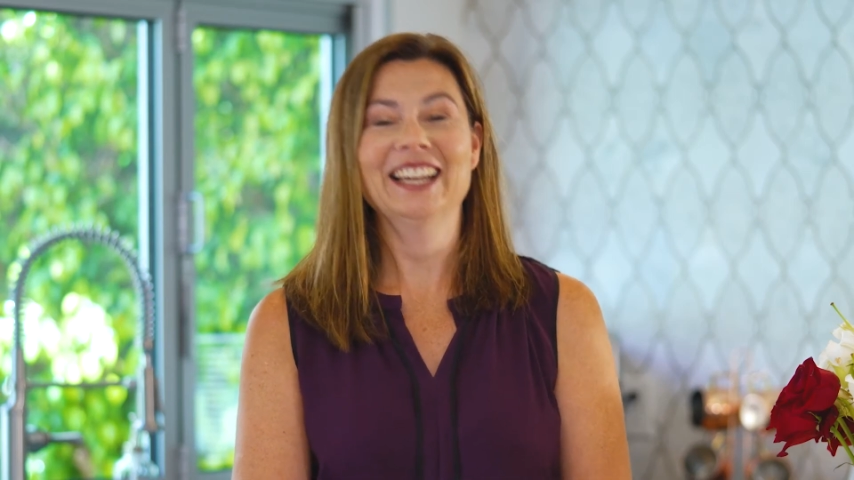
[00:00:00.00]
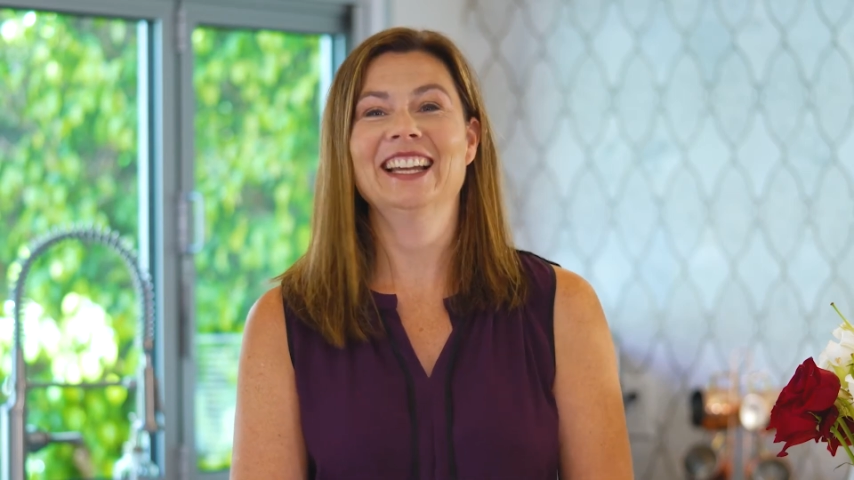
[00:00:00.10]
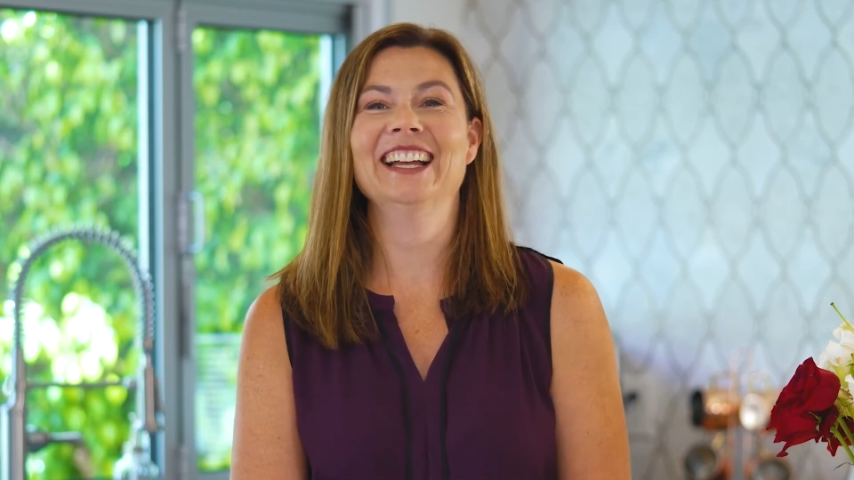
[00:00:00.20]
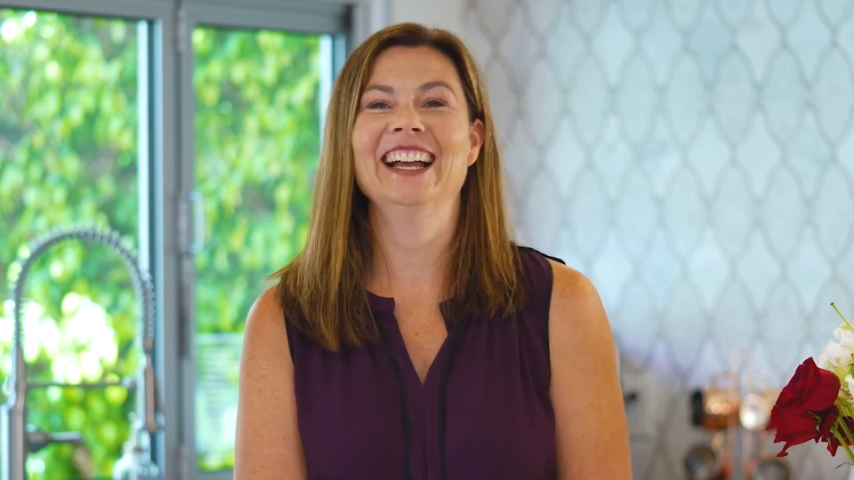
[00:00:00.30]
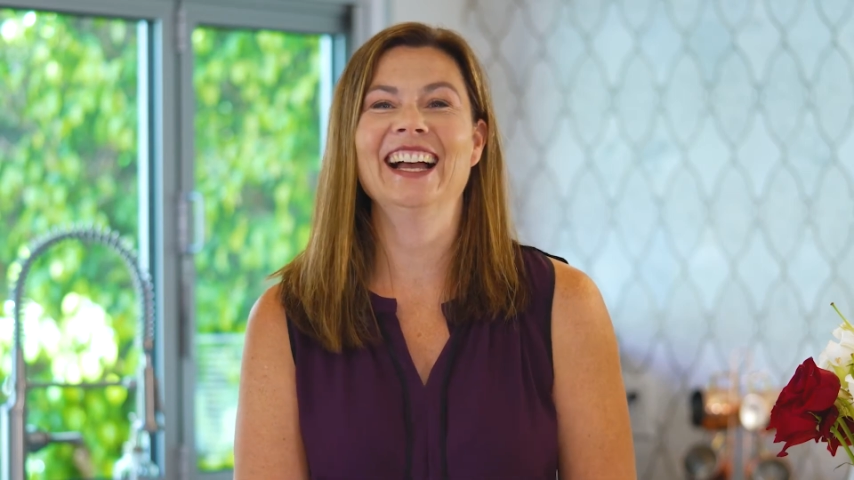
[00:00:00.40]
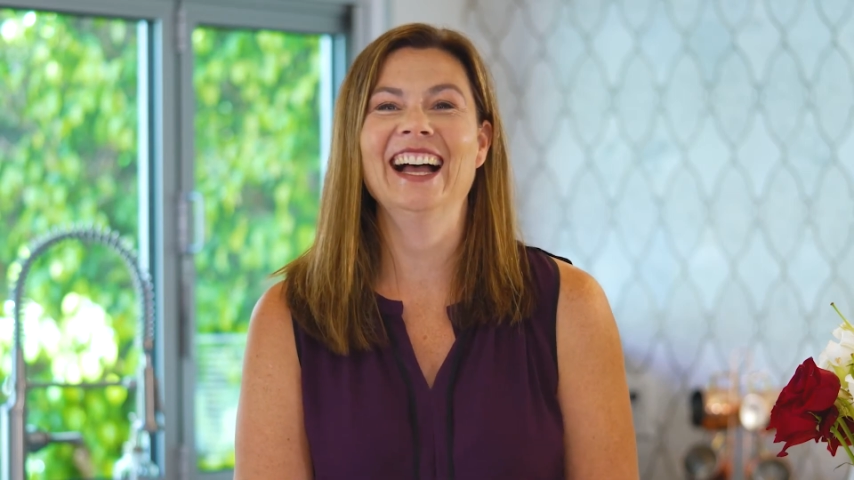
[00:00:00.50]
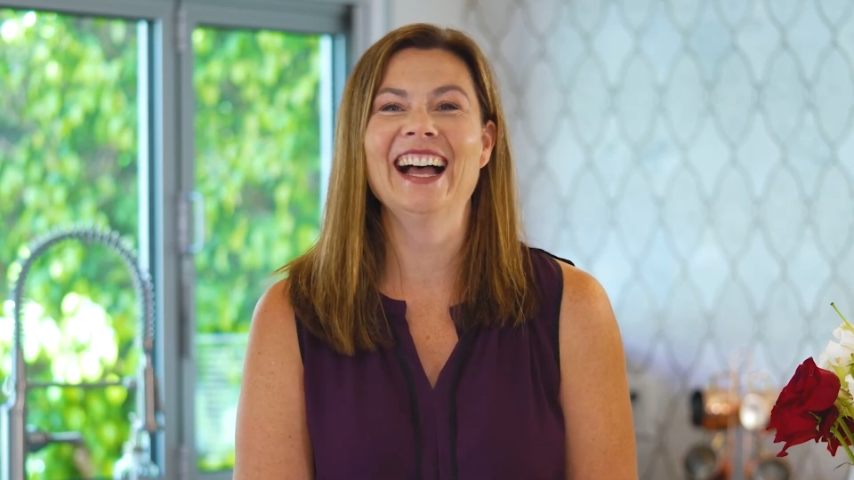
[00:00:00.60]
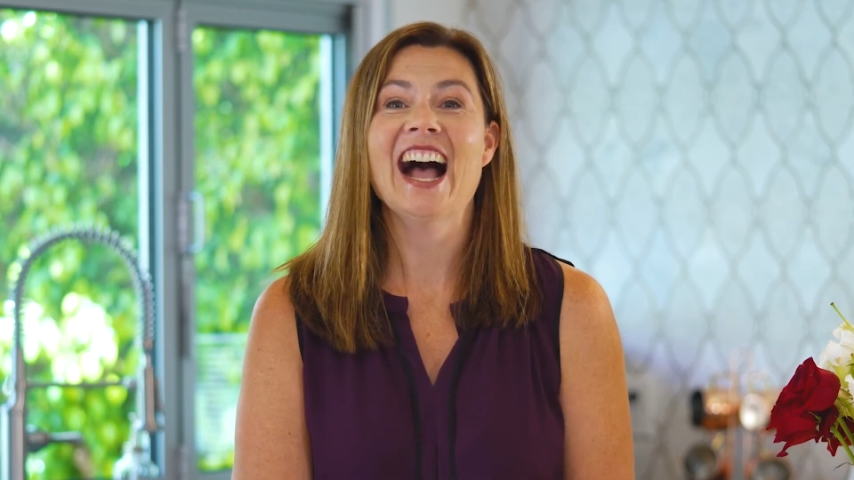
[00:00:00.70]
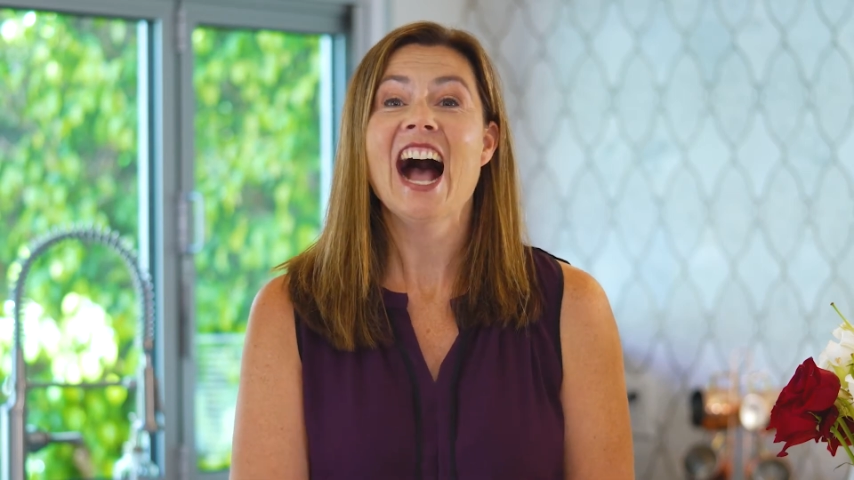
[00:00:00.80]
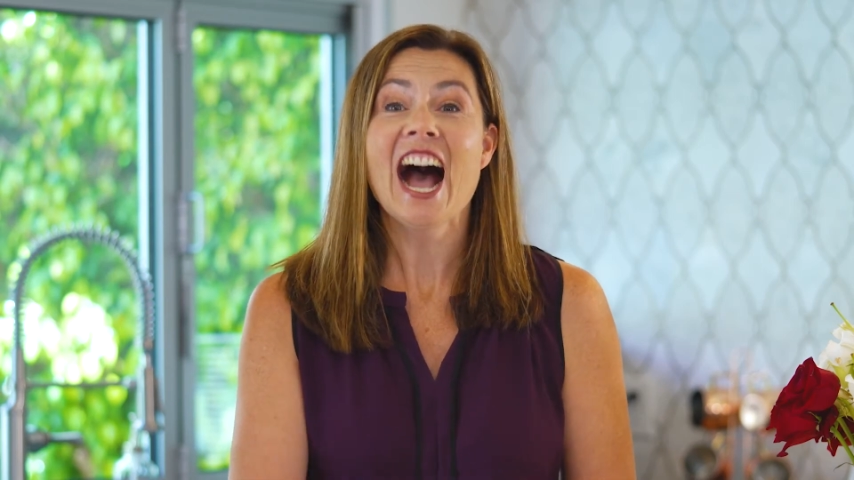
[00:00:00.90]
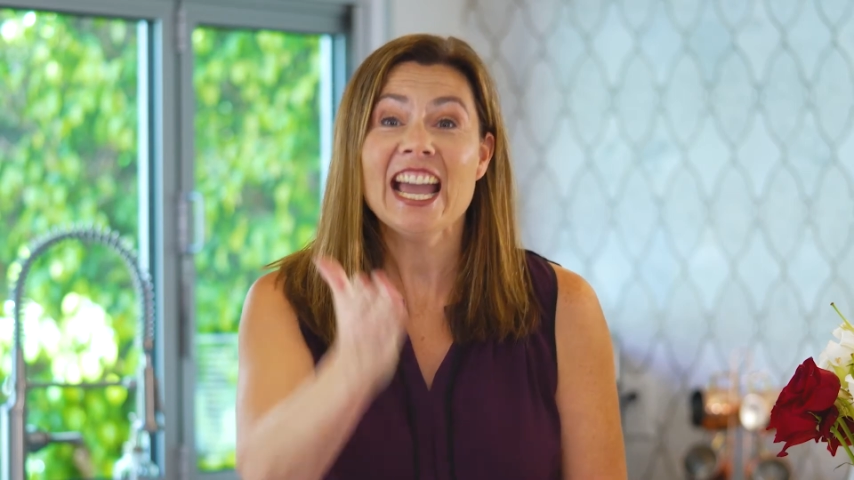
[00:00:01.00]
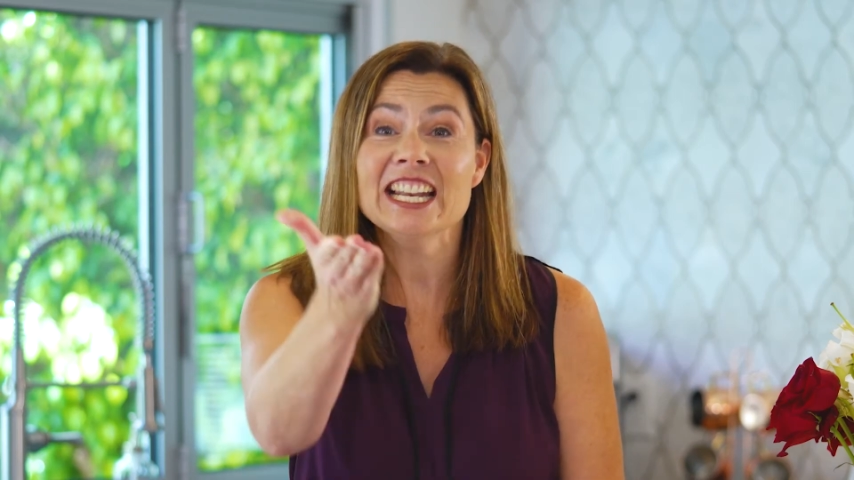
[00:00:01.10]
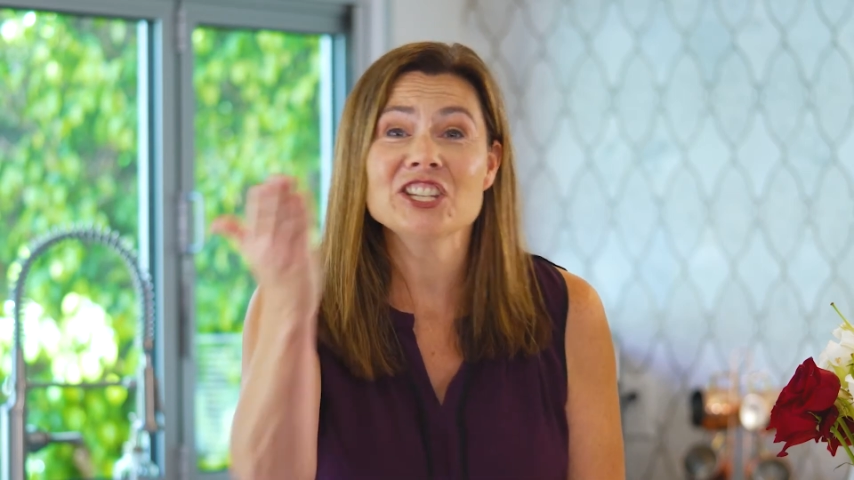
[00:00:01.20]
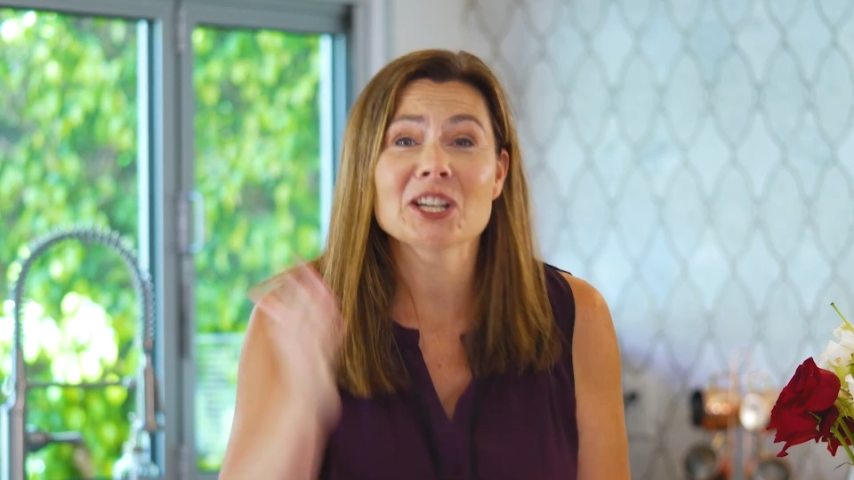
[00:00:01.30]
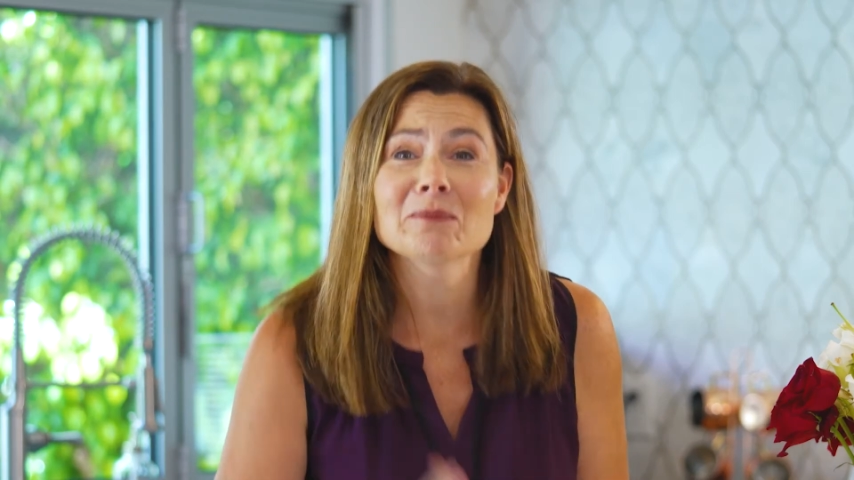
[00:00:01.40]
I
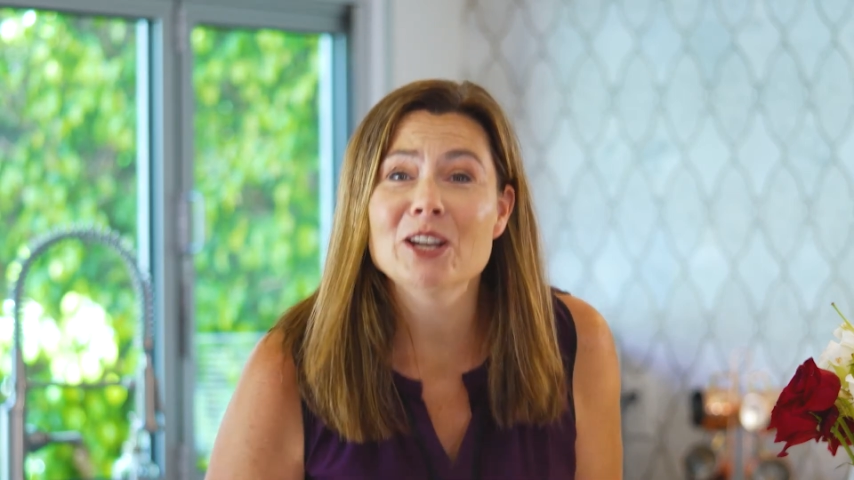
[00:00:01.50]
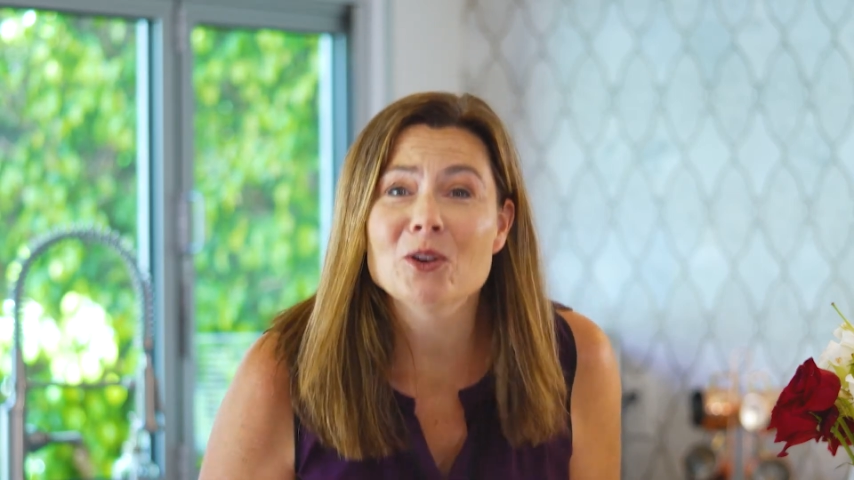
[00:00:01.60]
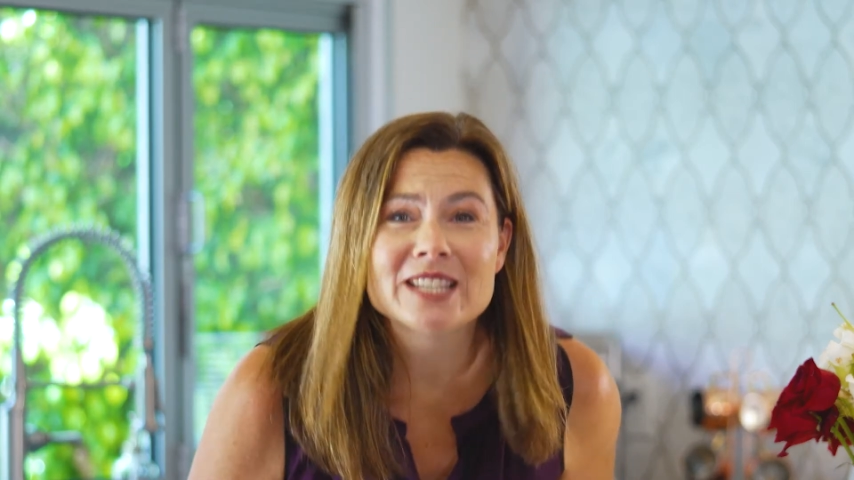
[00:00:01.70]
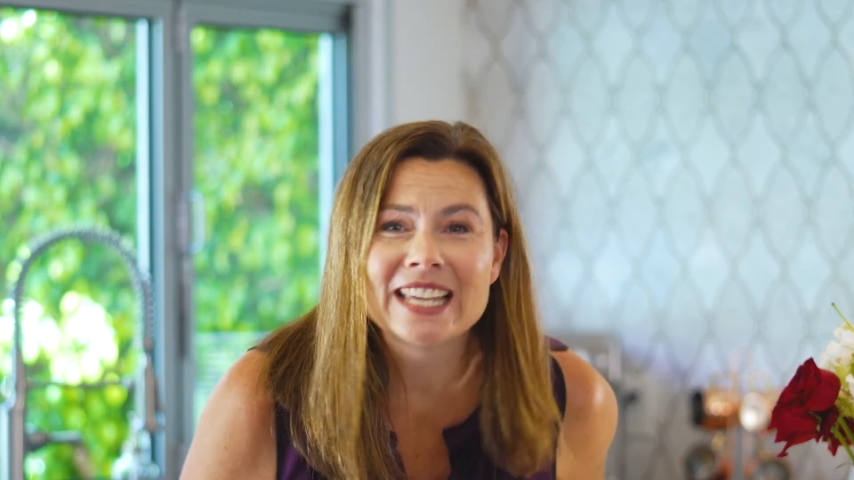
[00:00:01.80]
had to check my notes.